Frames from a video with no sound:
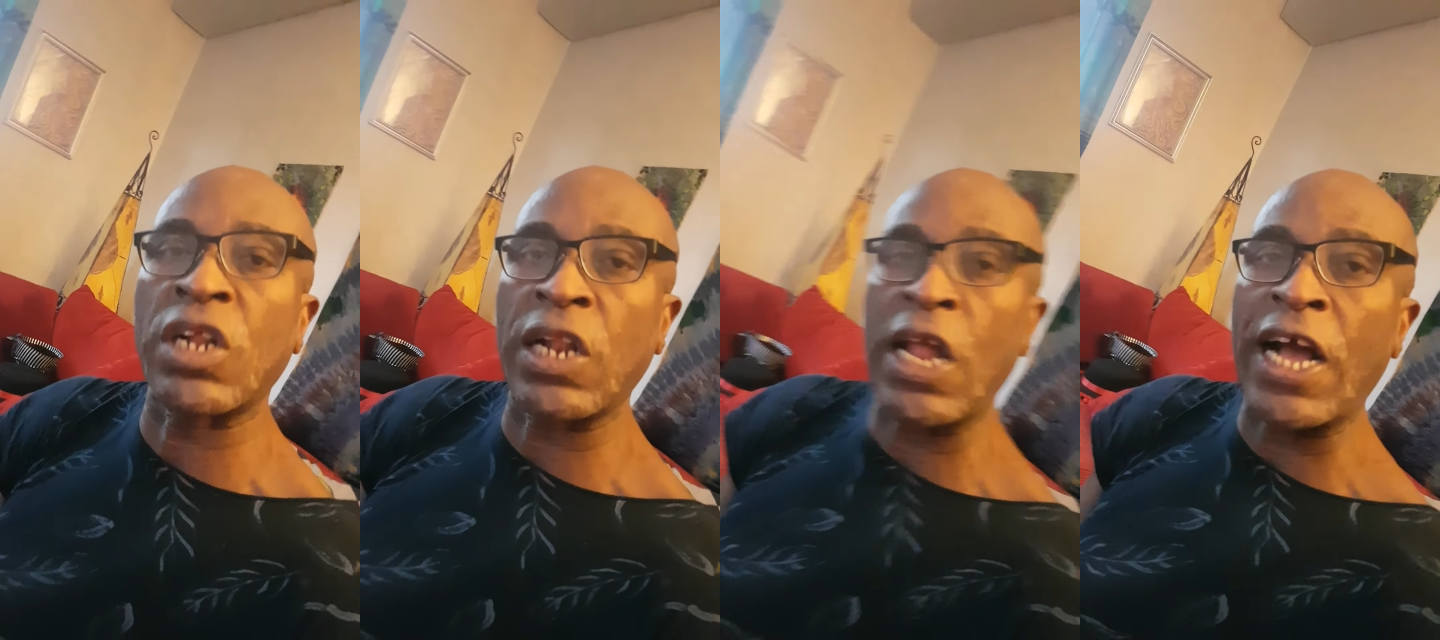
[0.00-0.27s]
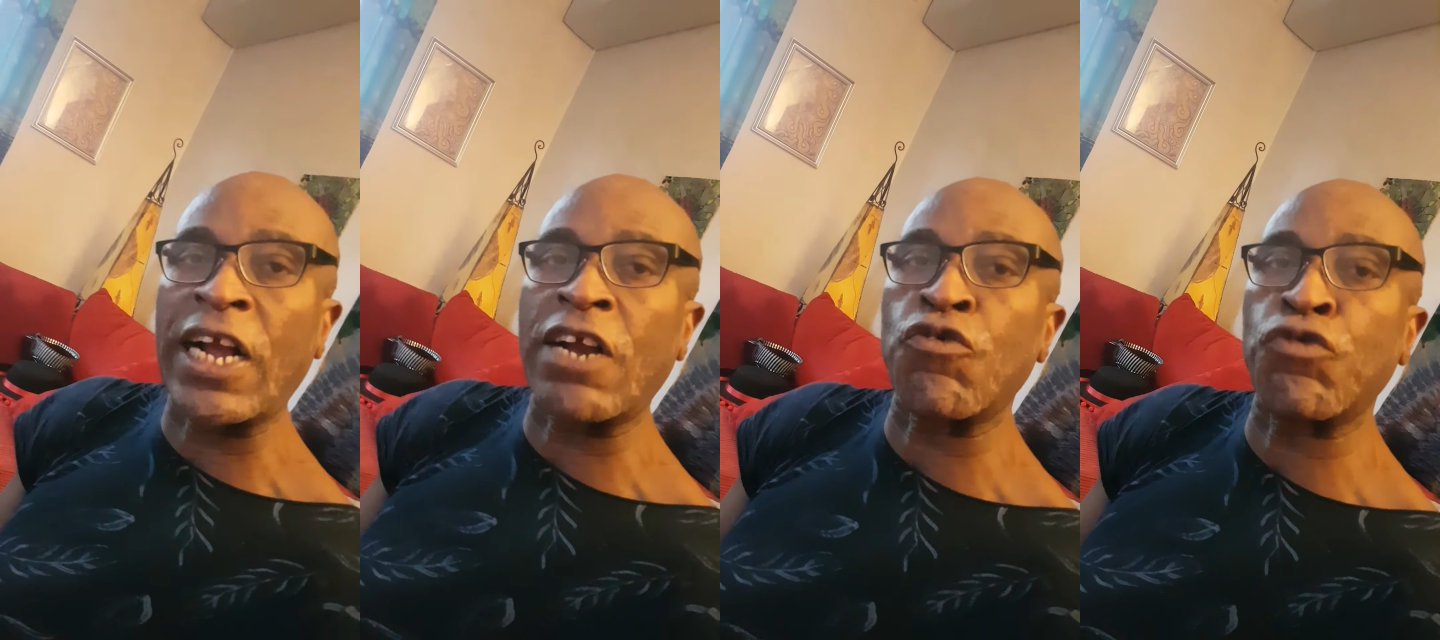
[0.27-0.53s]

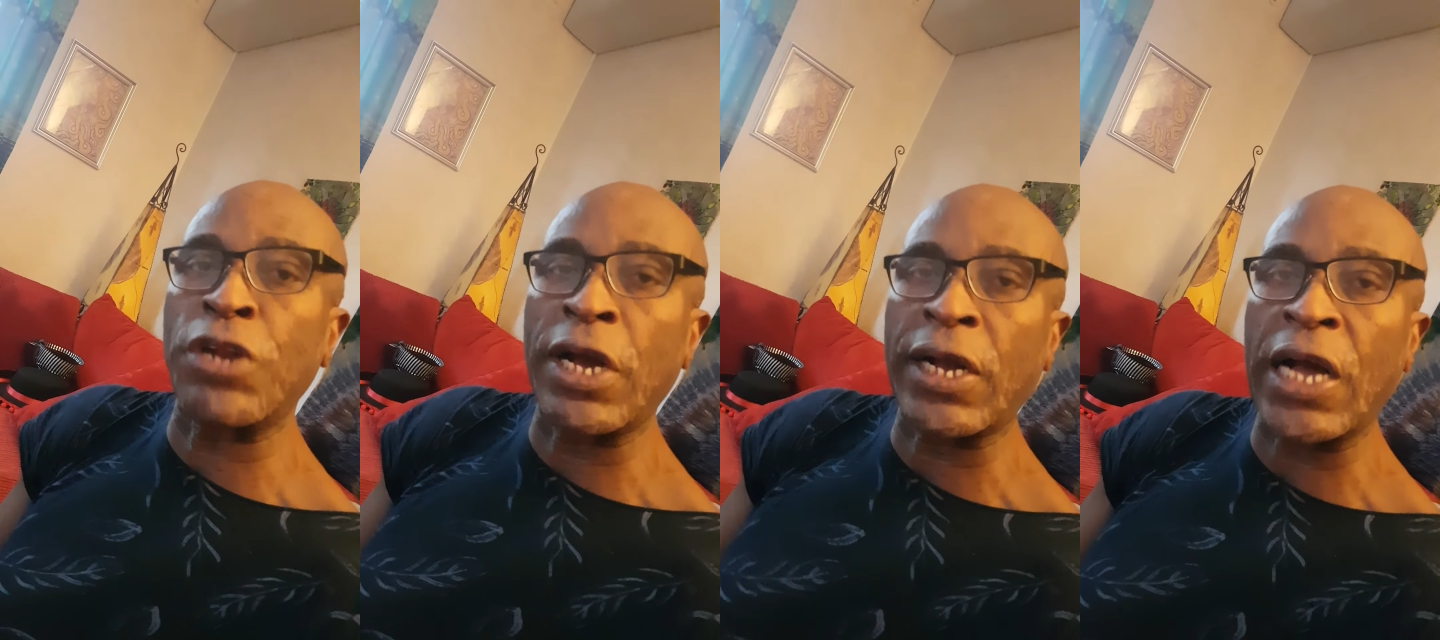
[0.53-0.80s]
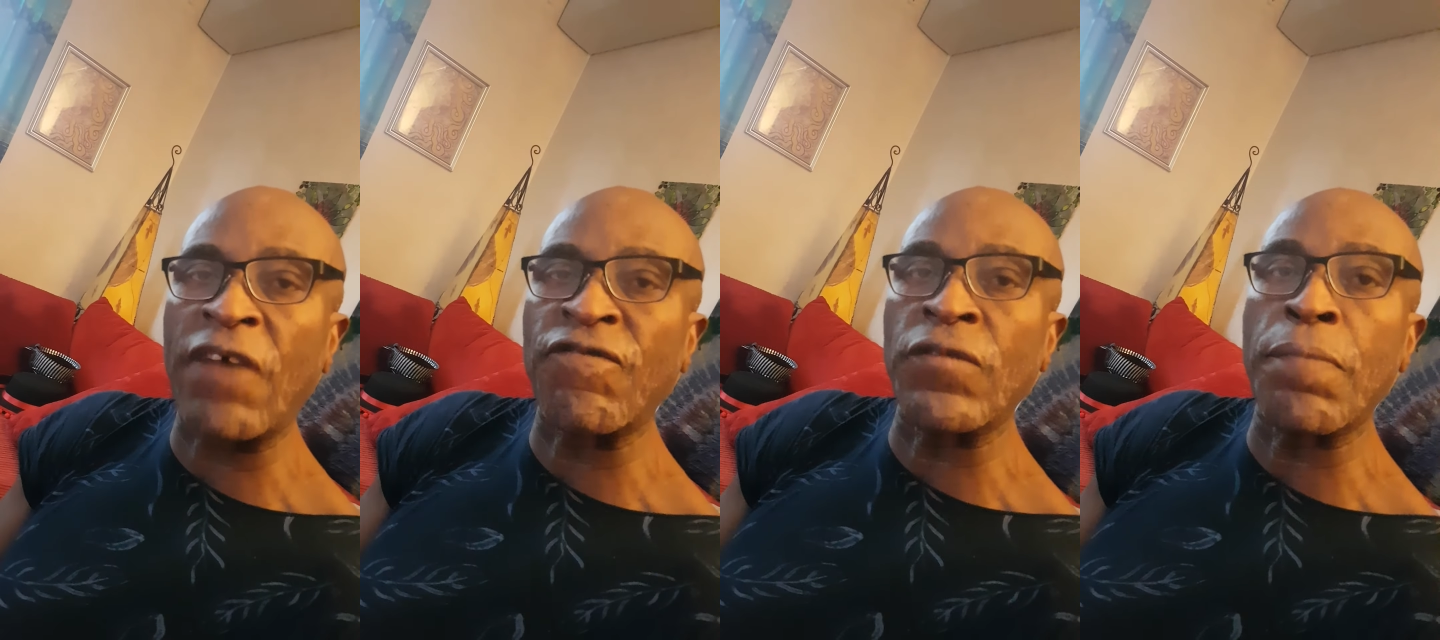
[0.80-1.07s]
clot Corona
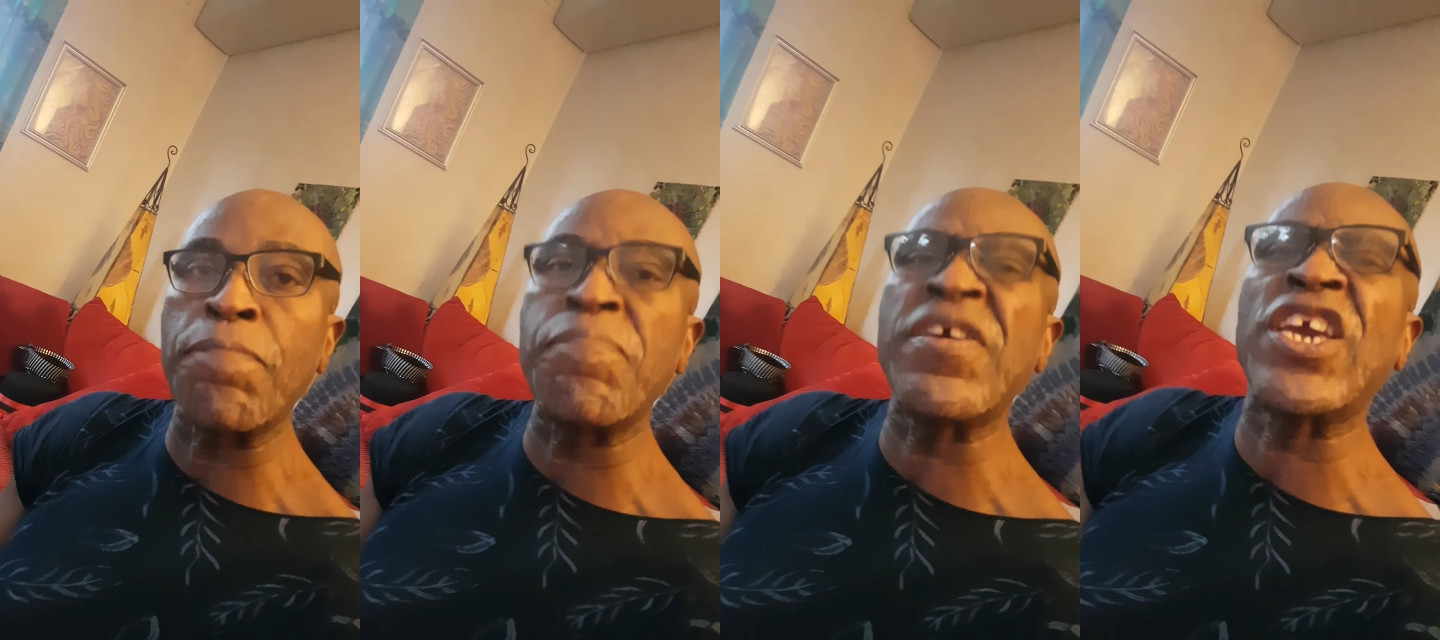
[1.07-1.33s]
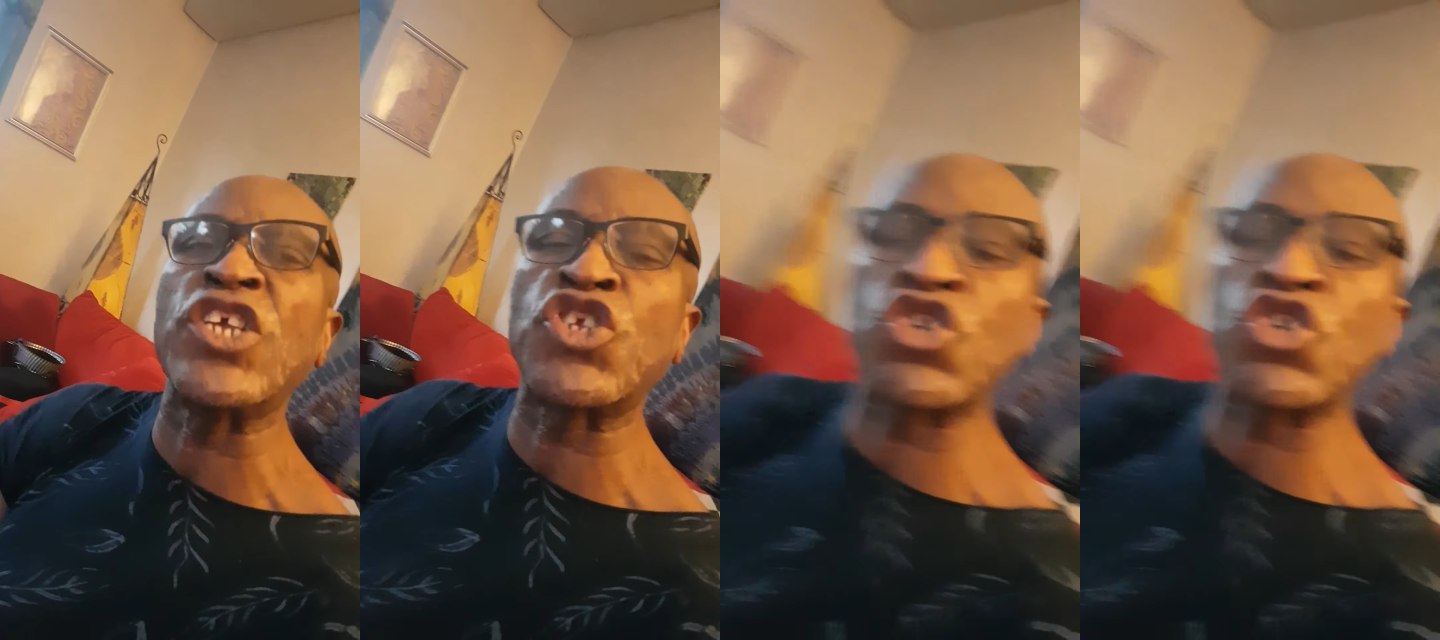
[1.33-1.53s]
coffee, bitch.